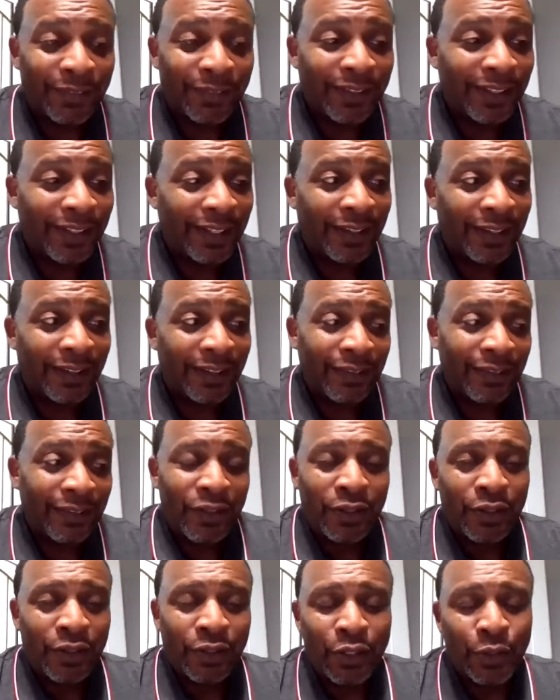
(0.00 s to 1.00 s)
Definitely. And,
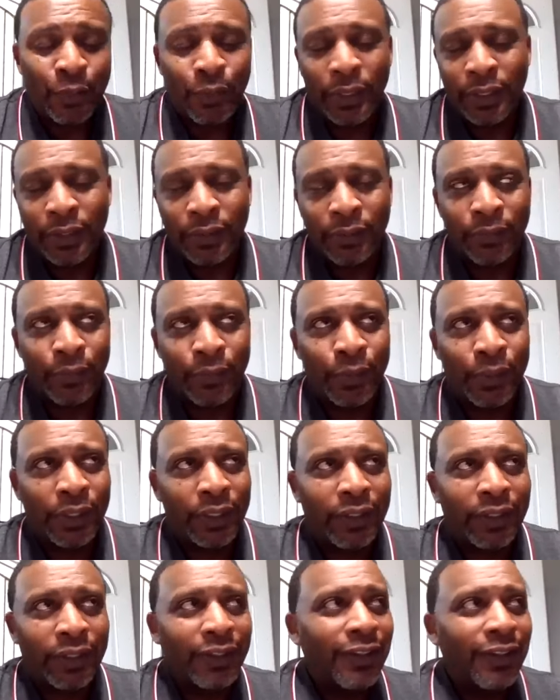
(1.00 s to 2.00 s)
you know, you want to
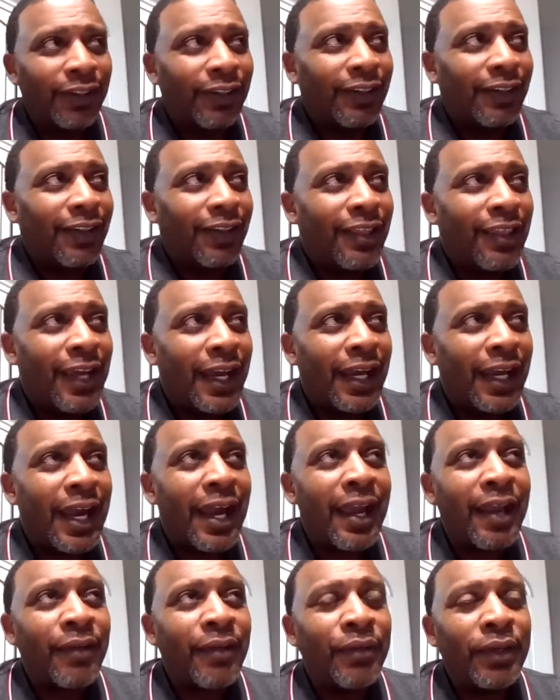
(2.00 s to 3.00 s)
avoid
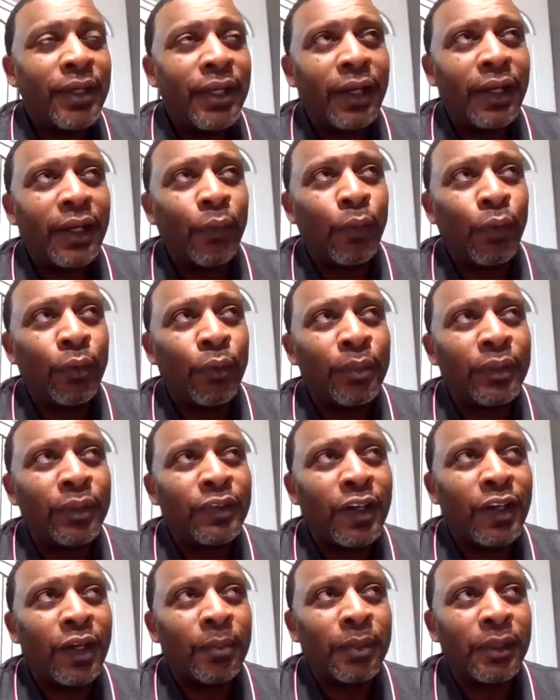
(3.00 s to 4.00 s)
that. I haven't had a
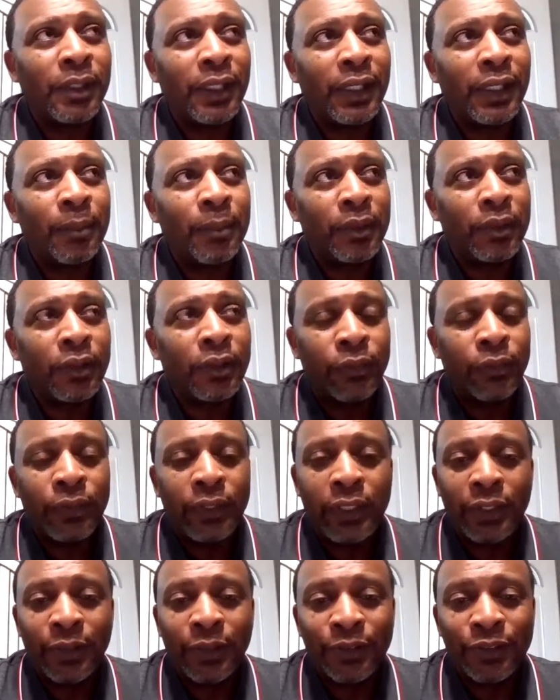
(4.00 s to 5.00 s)
workman's comp claim in
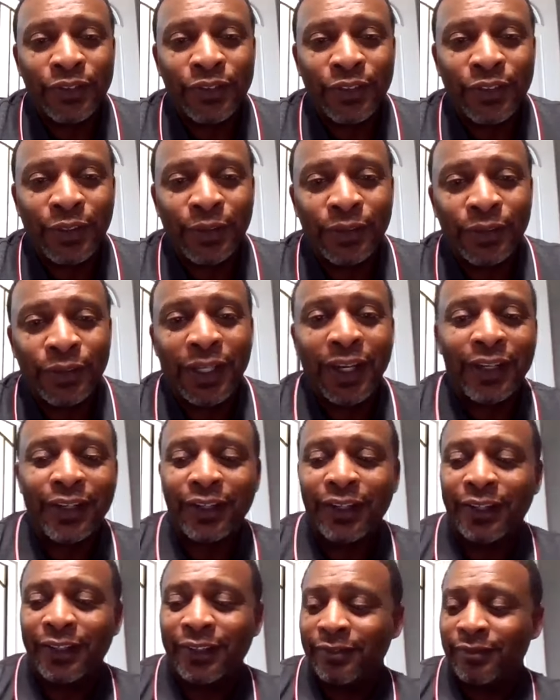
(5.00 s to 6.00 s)
3 years, so
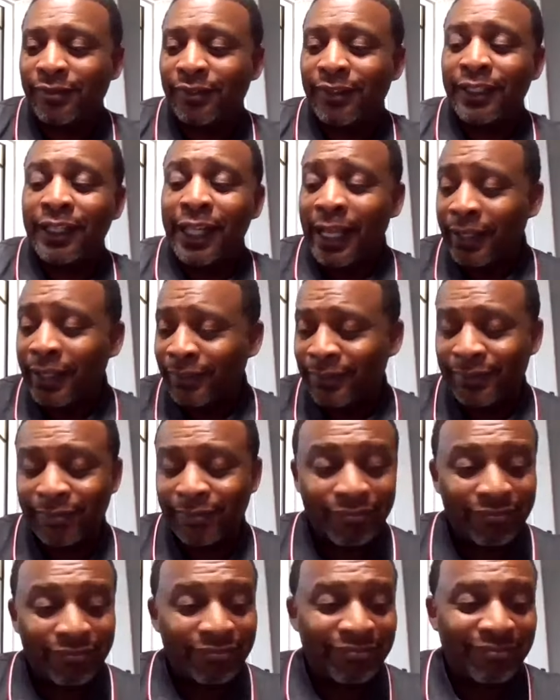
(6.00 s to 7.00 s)
knock on
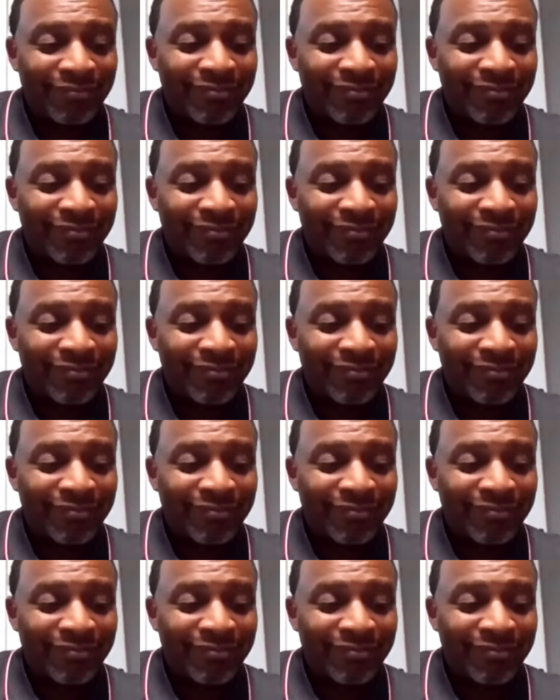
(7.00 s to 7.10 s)
glass.